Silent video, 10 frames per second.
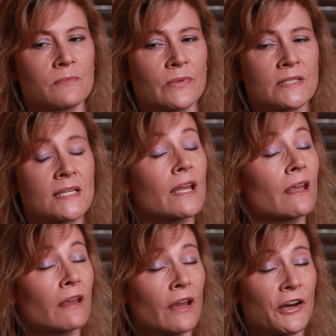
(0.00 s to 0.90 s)
been
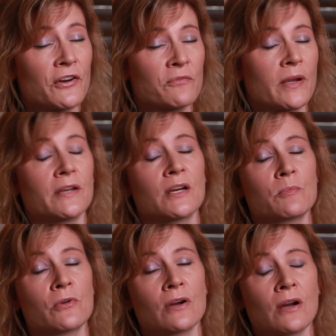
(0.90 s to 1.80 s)
taken care of by a
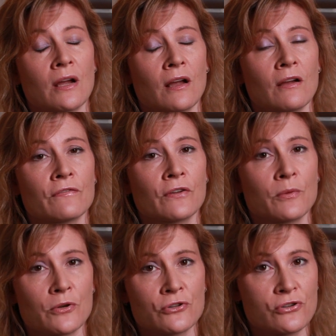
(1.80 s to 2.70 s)
number of
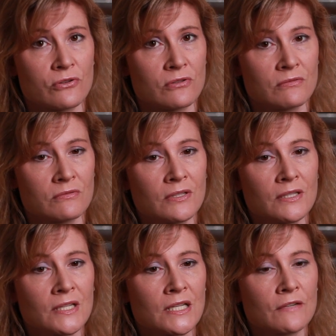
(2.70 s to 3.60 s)
commercial
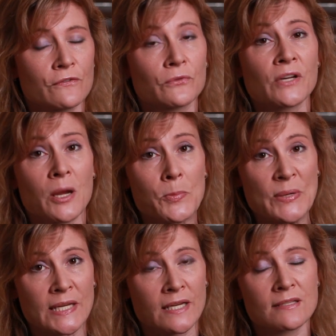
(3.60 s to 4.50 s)
food
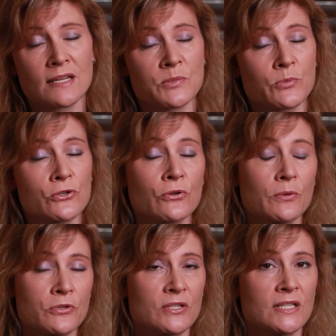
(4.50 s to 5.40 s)
companies as
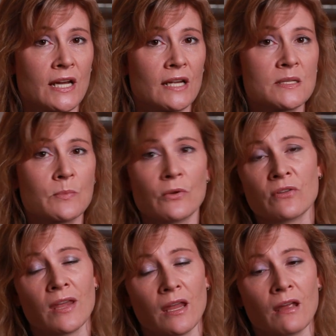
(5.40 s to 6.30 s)
prescription diets in both
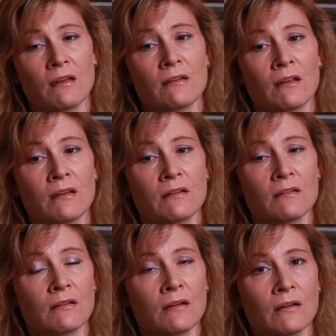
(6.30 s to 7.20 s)
canned and
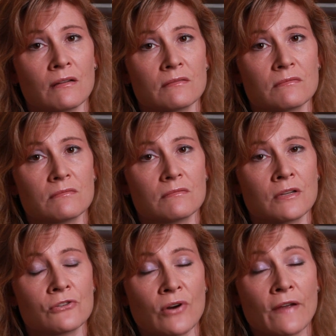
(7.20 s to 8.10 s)

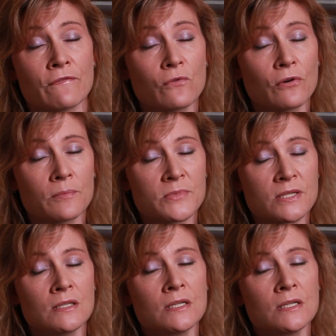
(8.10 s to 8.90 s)
dry forms.